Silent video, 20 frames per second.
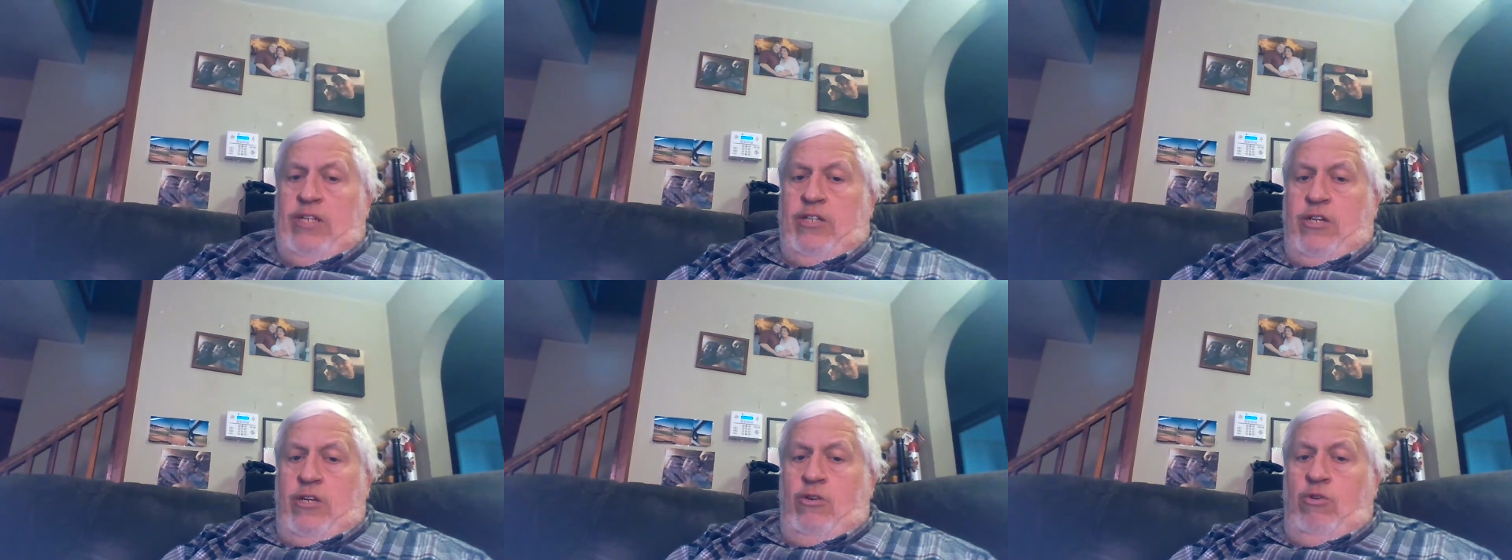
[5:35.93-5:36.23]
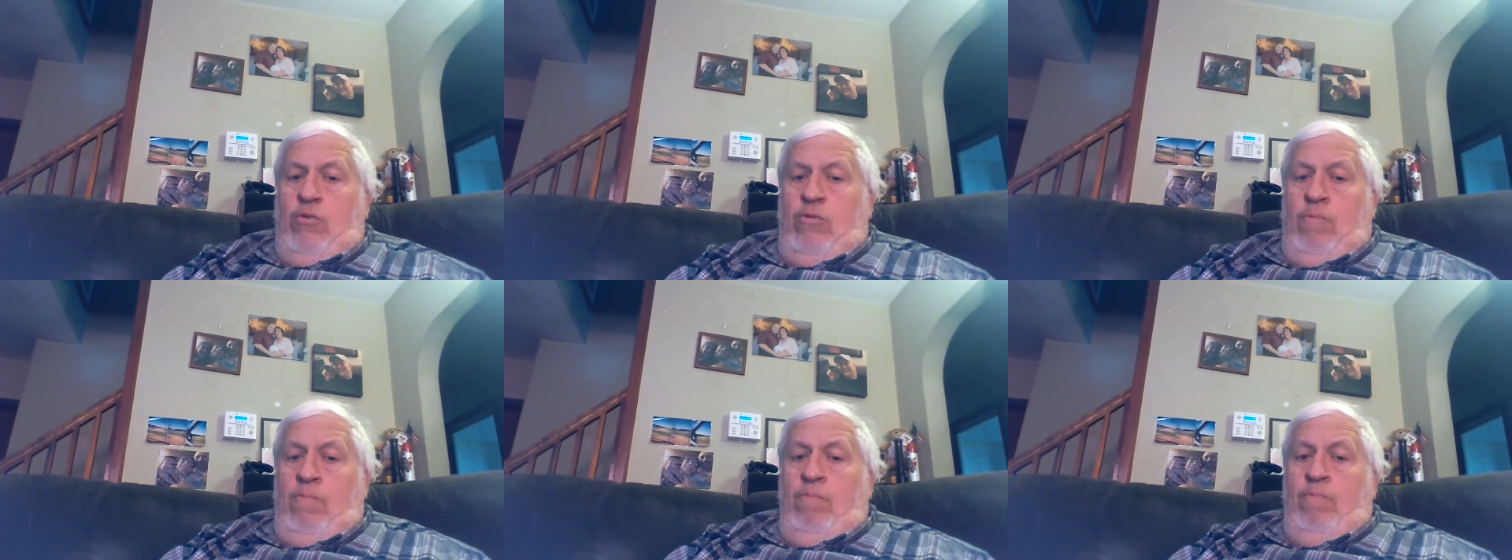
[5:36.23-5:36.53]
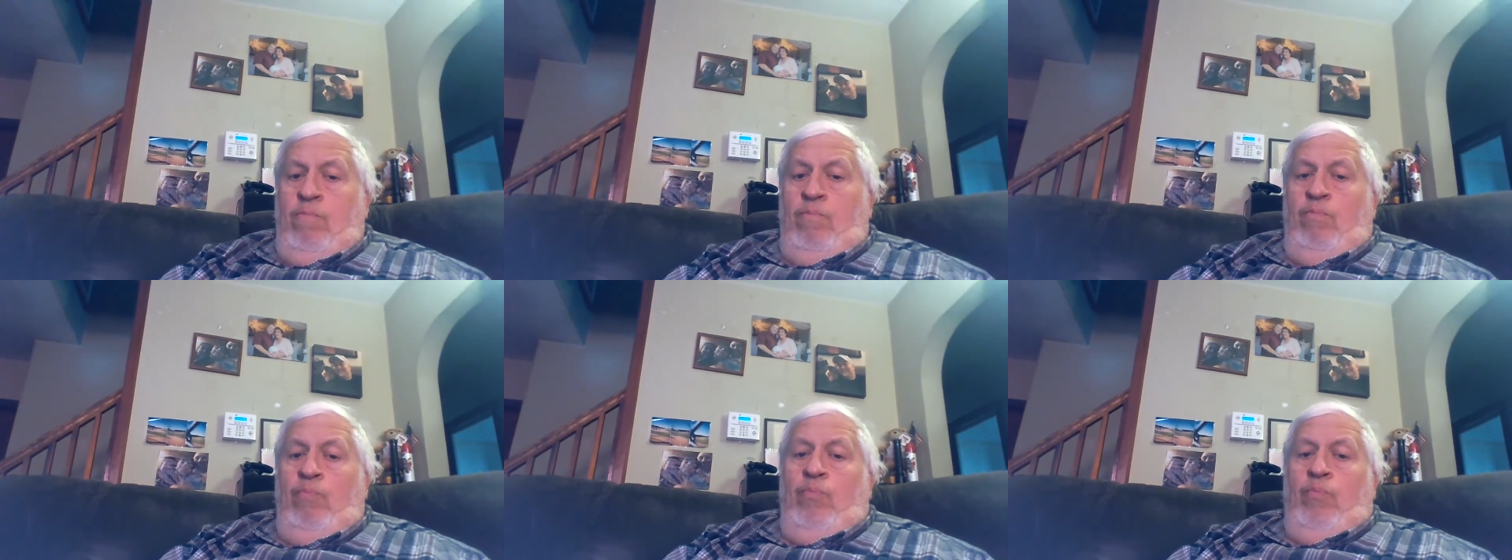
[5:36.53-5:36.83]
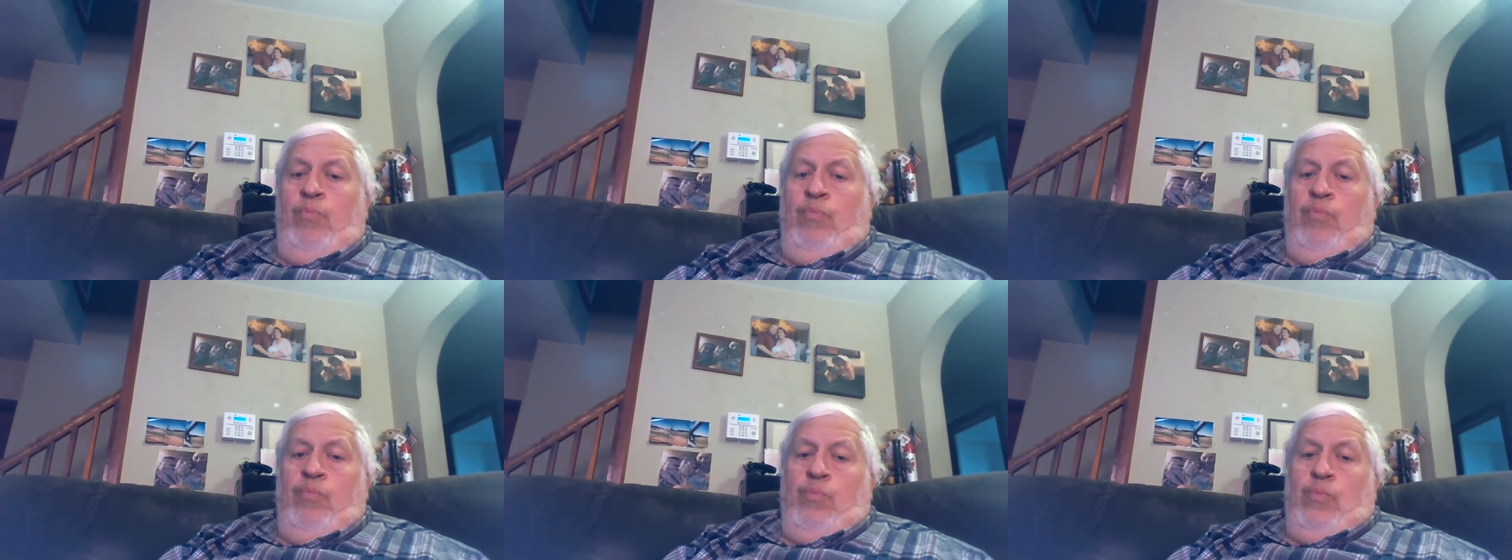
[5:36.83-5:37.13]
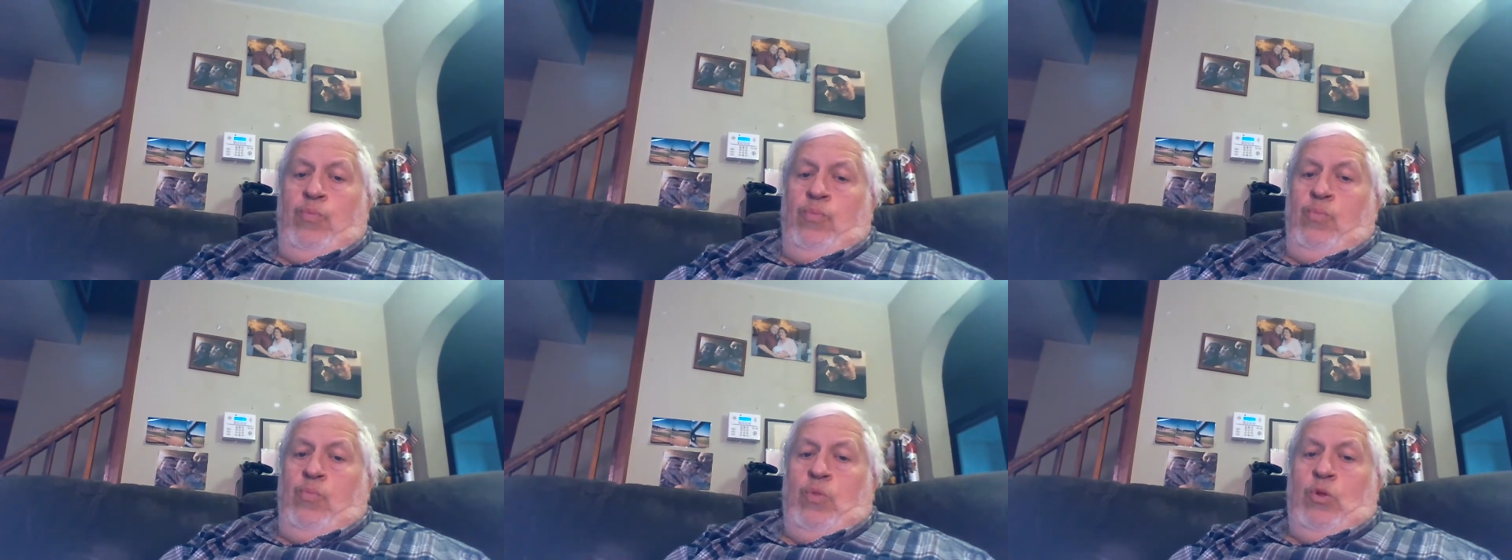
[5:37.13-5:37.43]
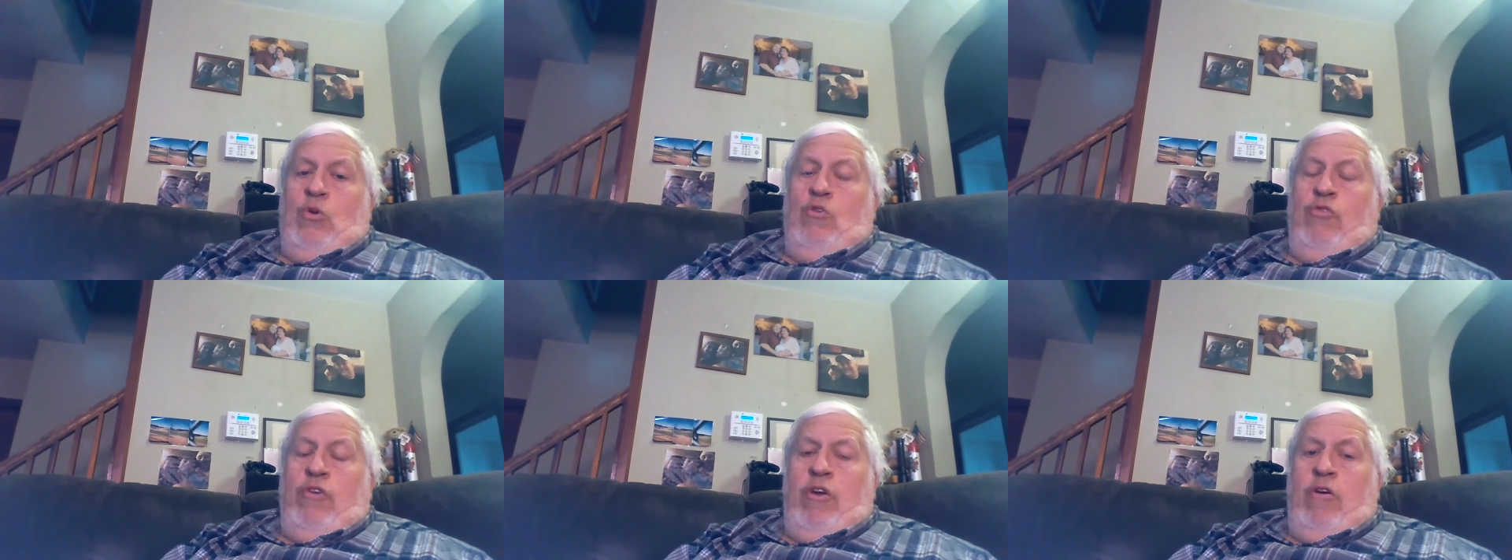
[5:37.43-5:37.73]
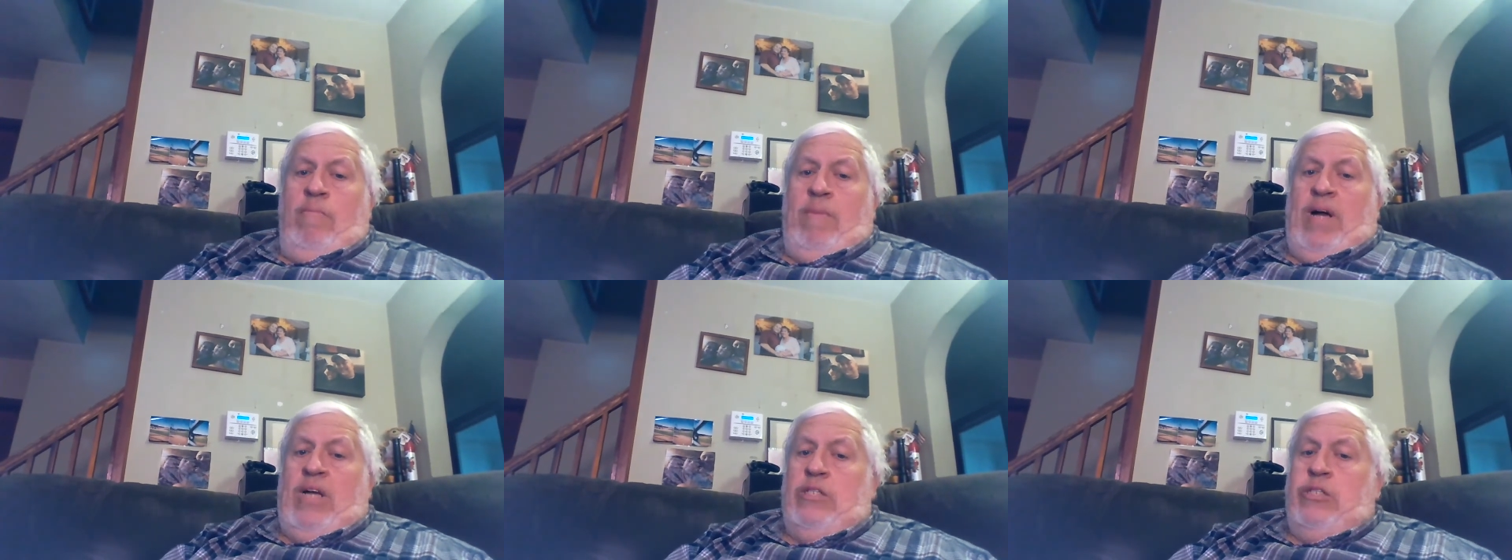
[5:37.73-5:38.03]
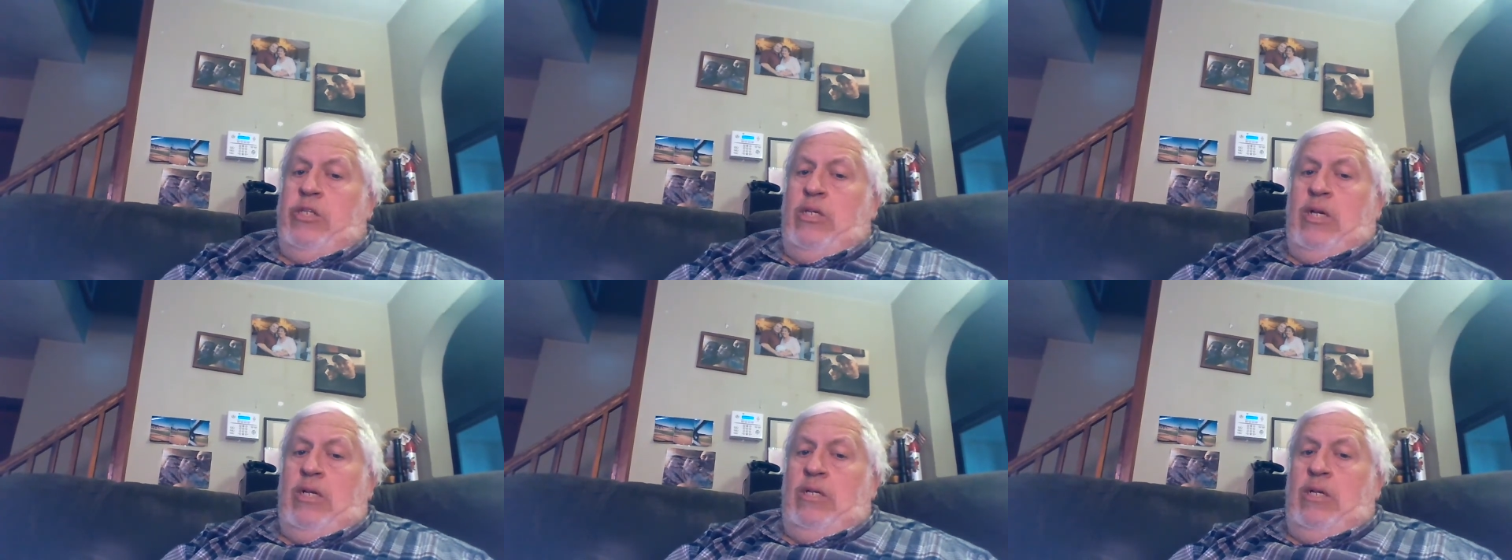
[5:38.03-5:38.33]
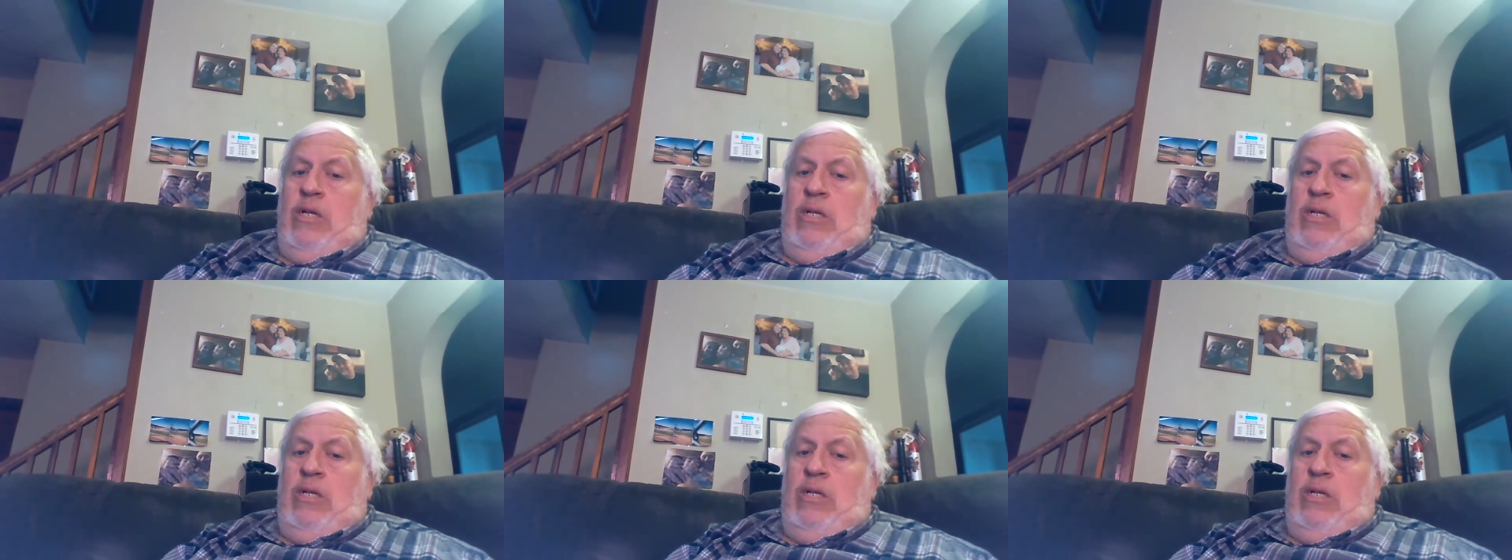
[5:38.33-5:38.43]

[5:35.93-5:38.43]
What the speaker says: do, or thereabouts,